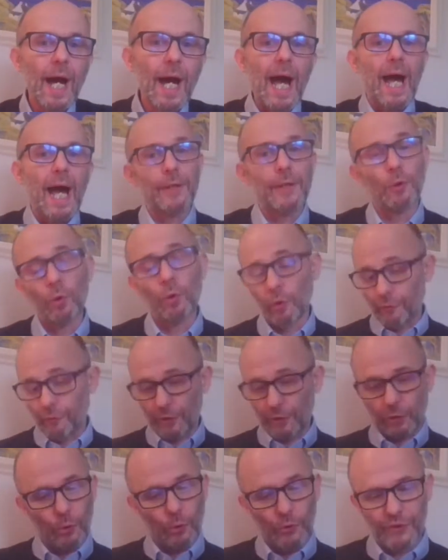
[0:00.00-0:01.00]
And all of
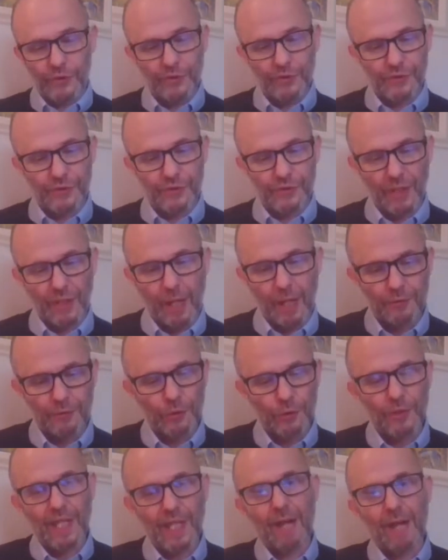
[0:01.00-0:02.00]
the courses that I'm sure
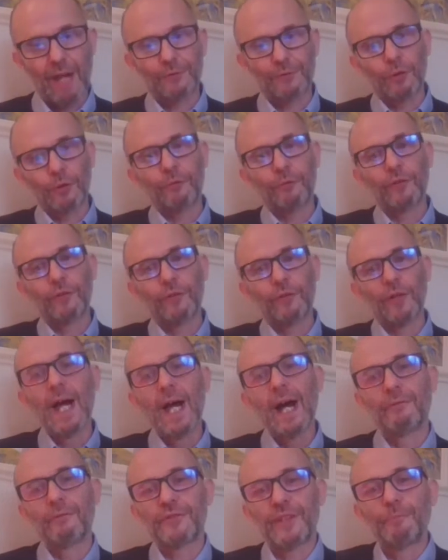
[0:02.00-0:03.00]
they have to offer
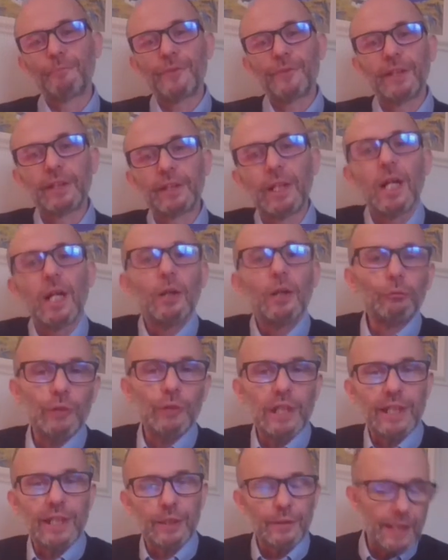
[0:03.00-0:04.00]
have something
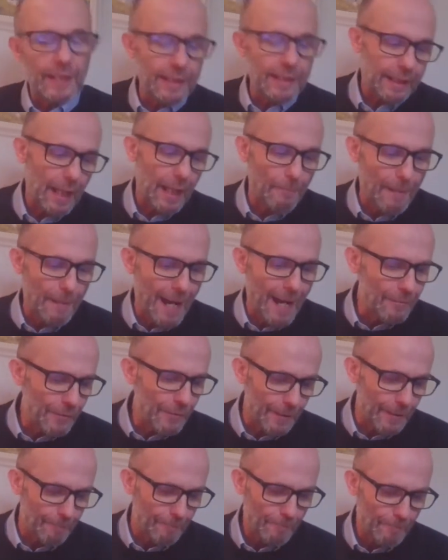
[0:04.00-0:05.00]
really unique
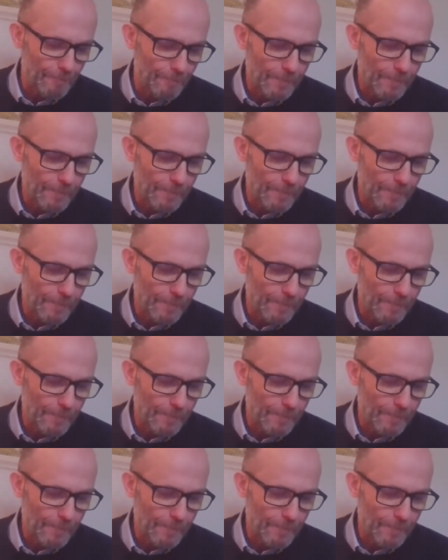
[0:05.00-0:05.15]
about them.